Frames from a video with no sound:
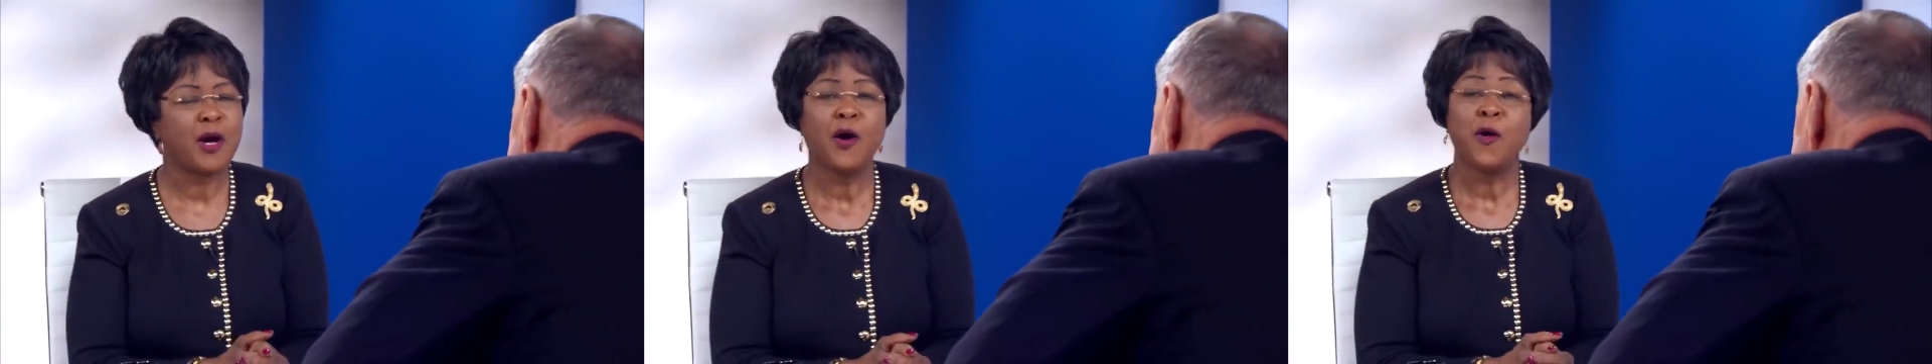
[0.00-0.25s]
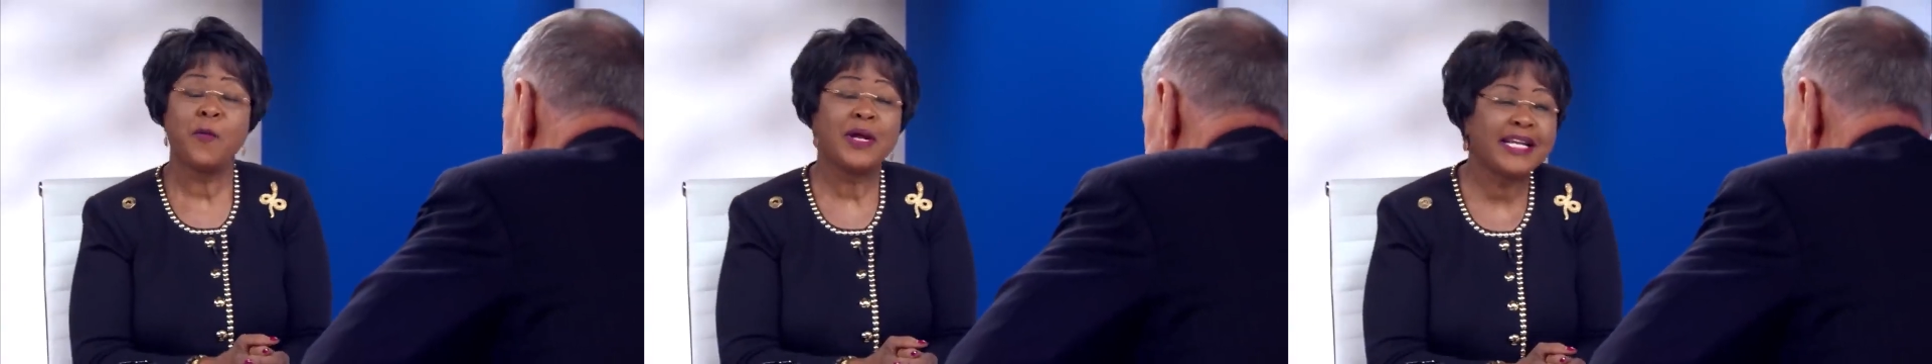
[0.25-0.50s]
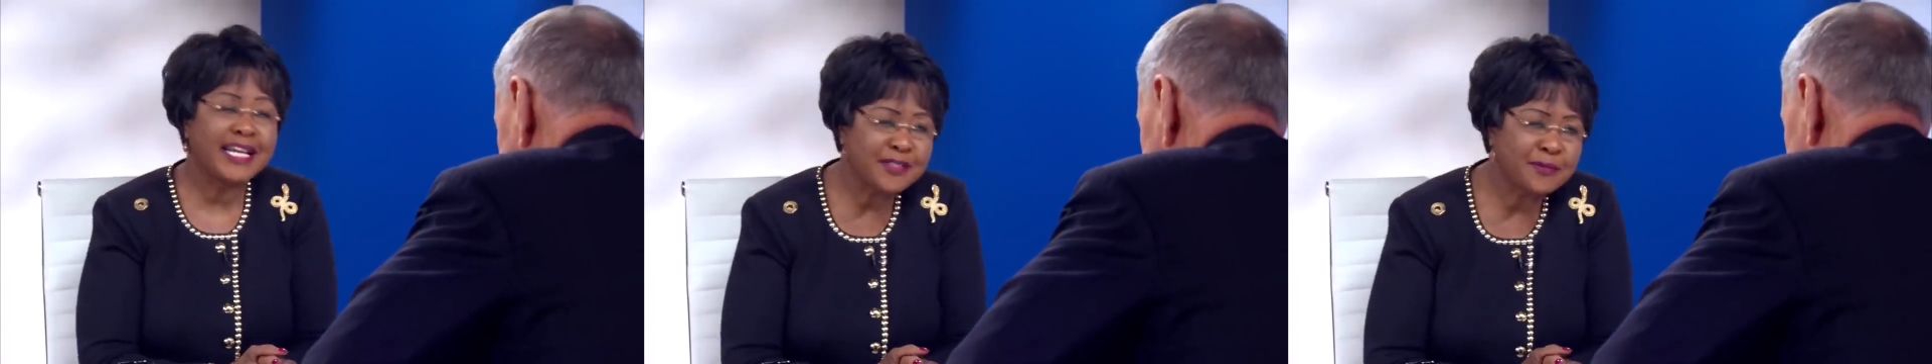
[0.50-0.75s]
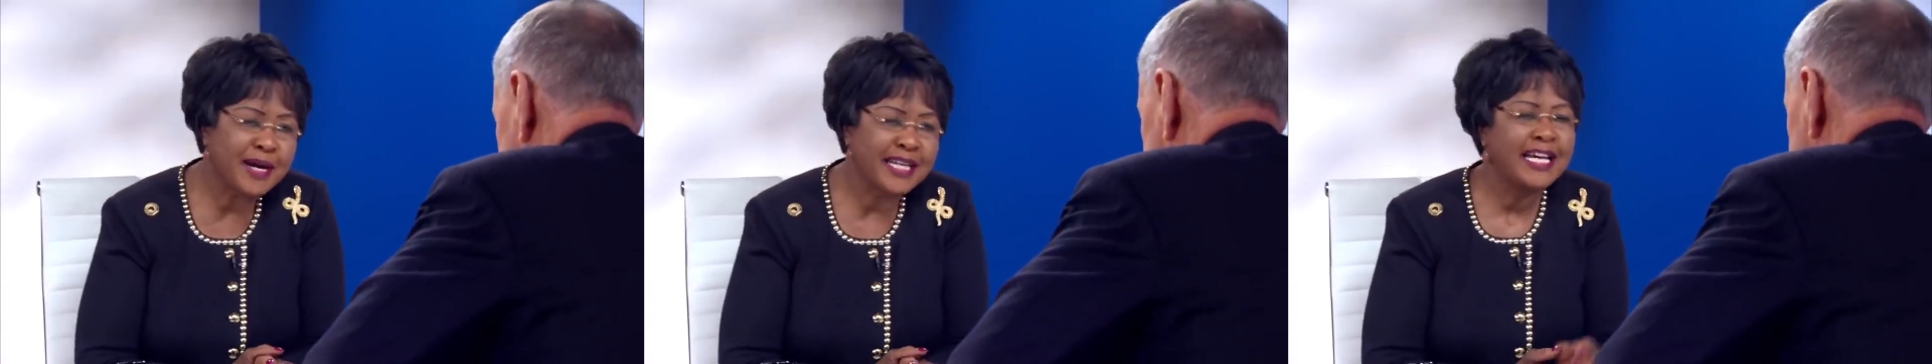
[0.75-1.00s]
Well,
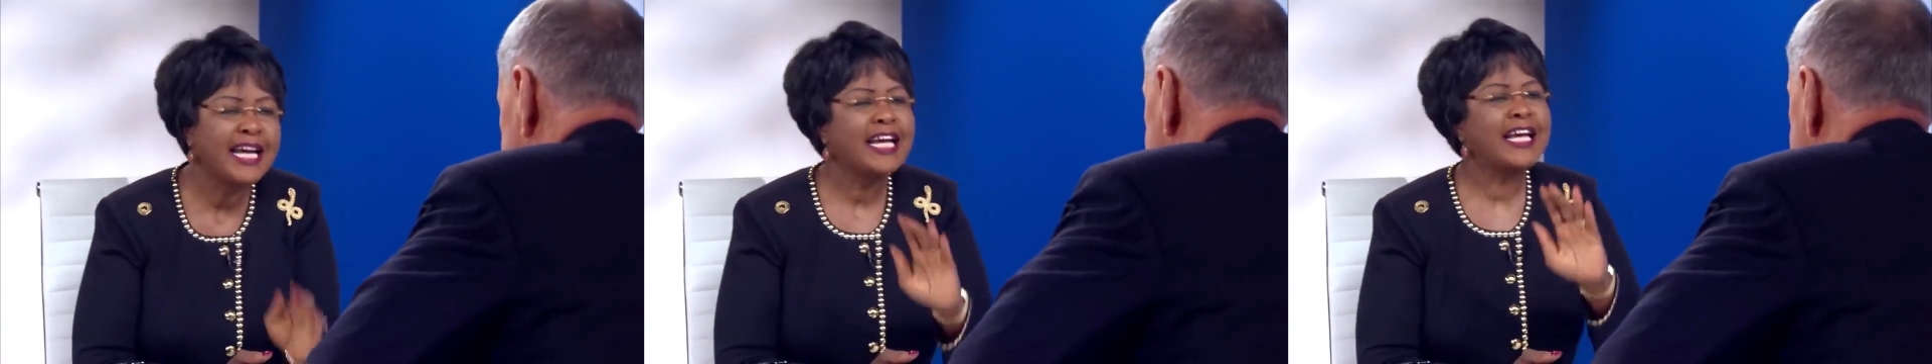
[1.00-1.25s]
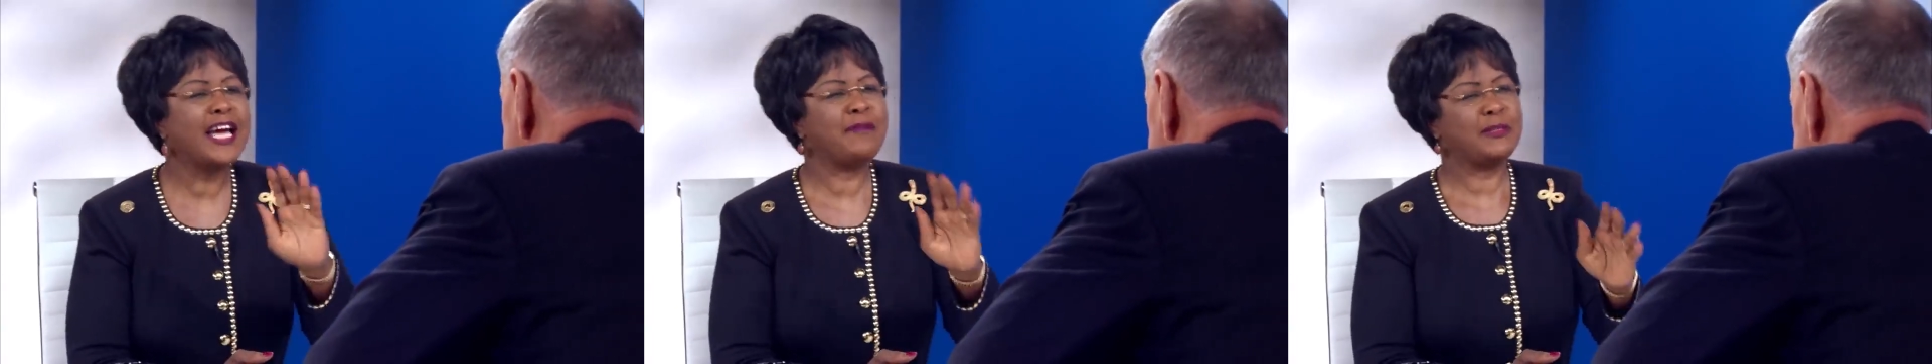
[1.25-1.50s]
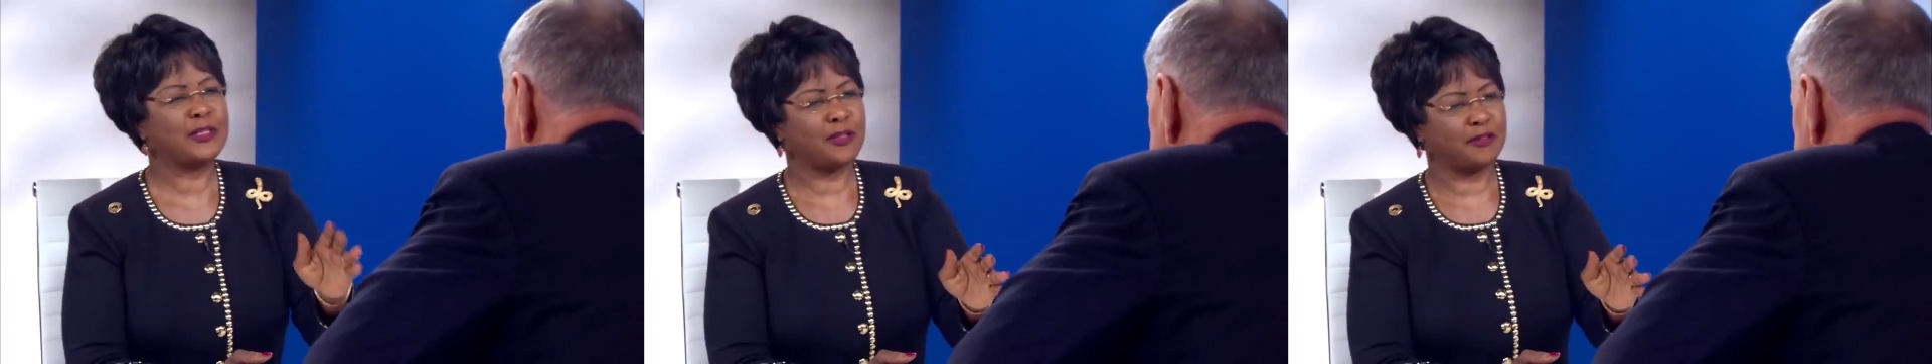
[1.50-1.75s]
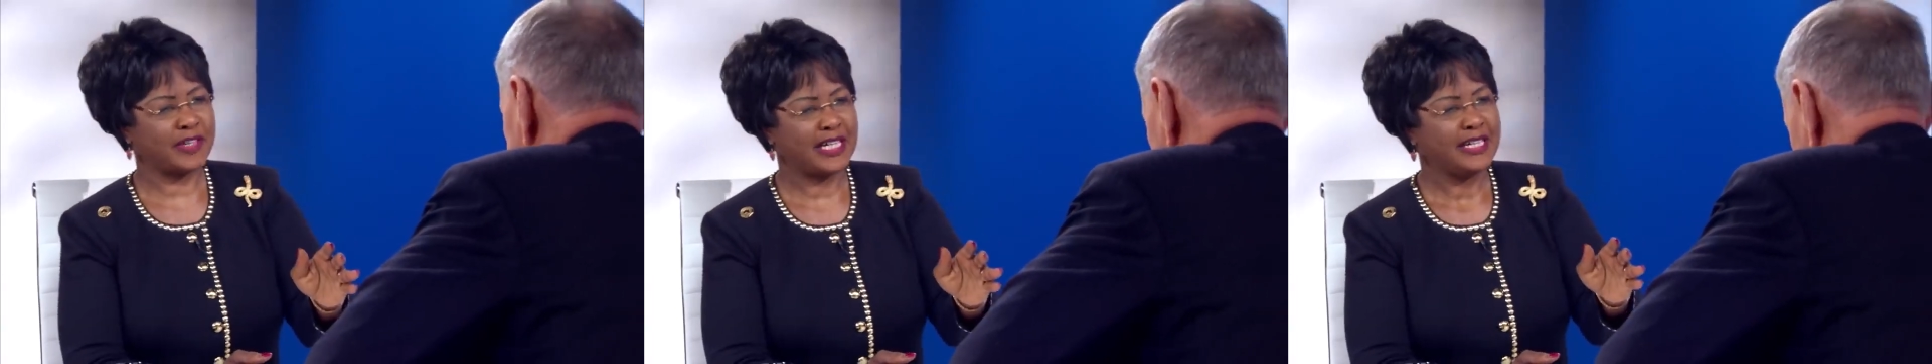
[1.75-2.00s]
guess what? Game is
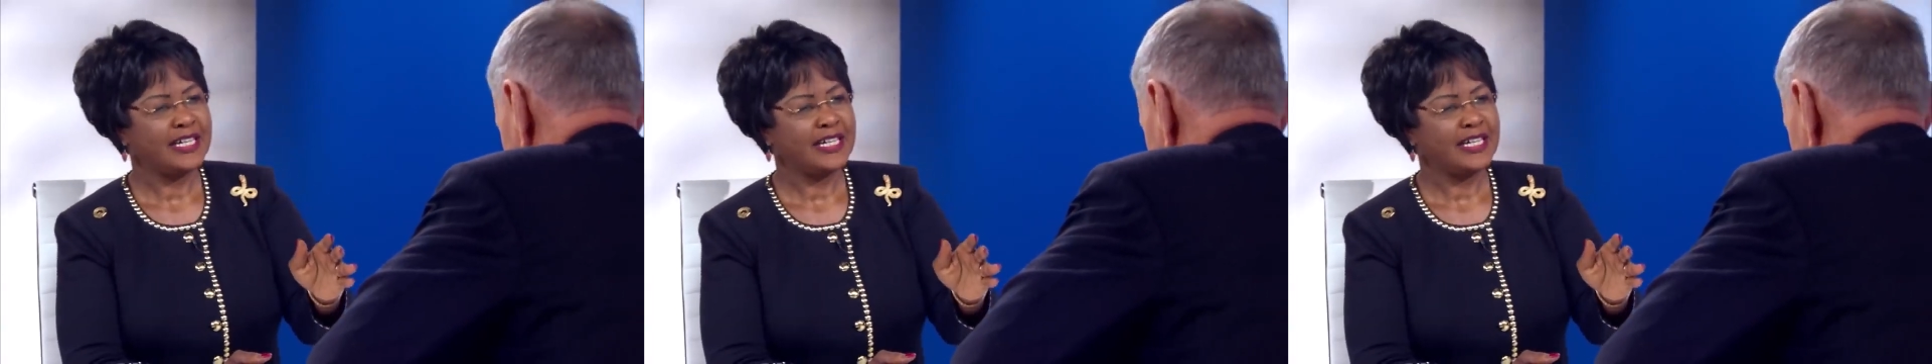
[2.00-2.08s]
over.